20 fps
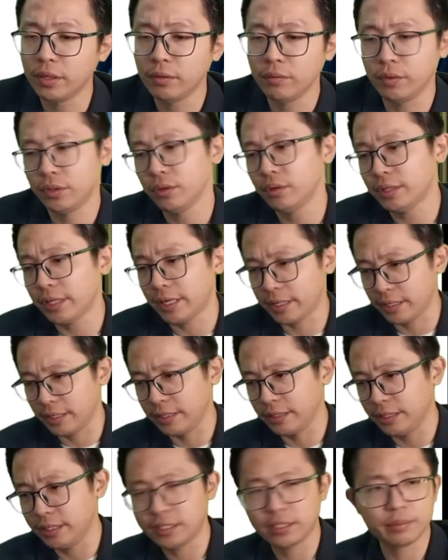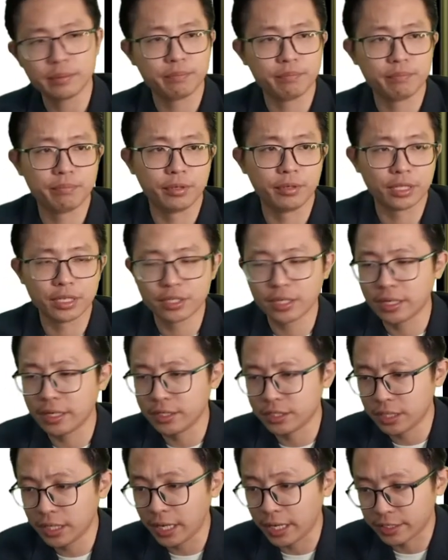We know that this potential
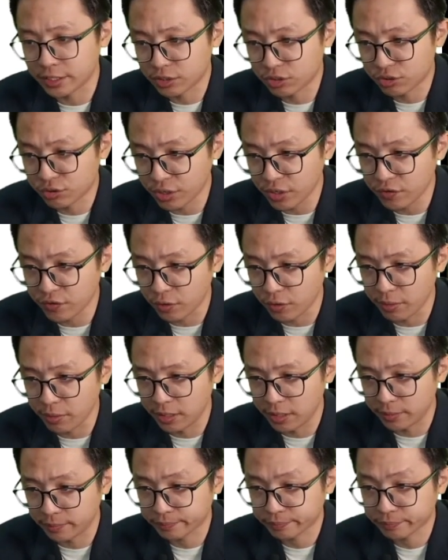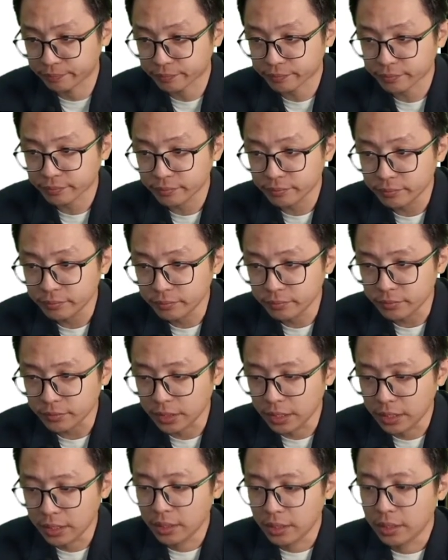energy has three formula.
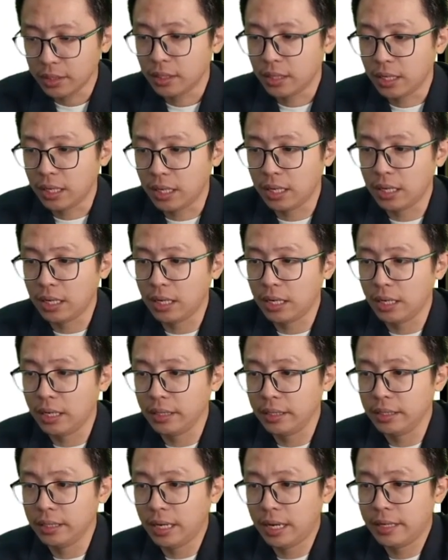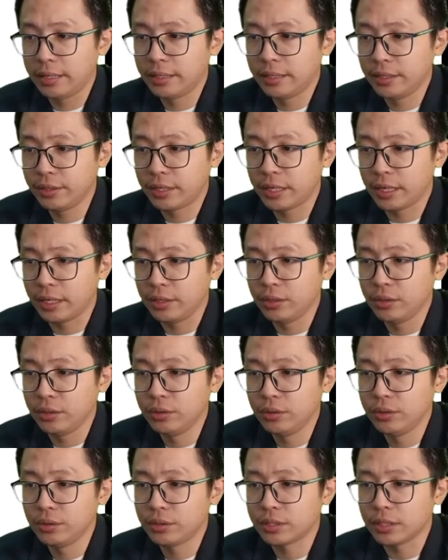Either you can
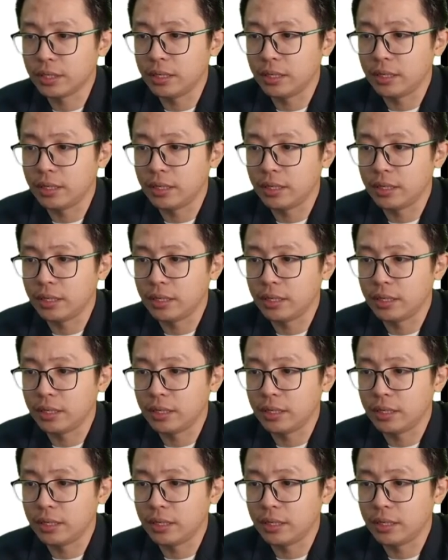use